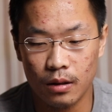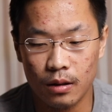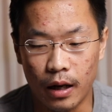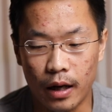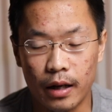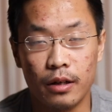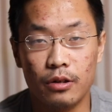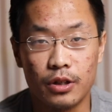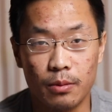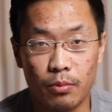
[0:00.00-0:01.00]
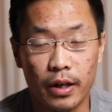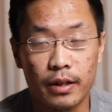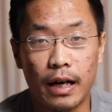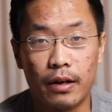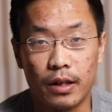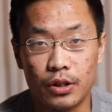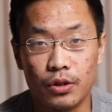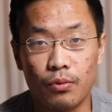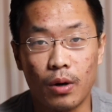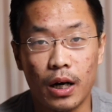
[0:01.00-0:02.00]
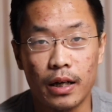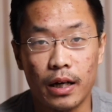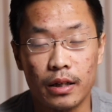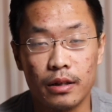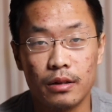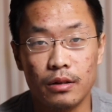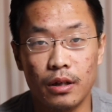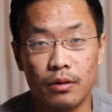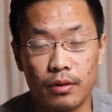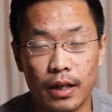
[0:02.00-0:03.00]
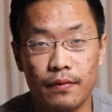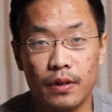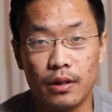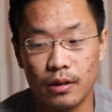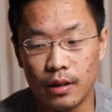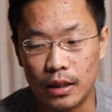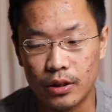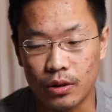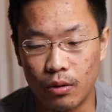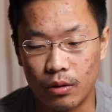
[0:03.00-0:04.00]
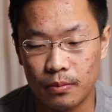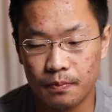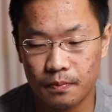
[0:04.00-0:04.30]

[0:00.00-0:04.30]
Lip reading: And here's the breakdown as to why I, gave it that score.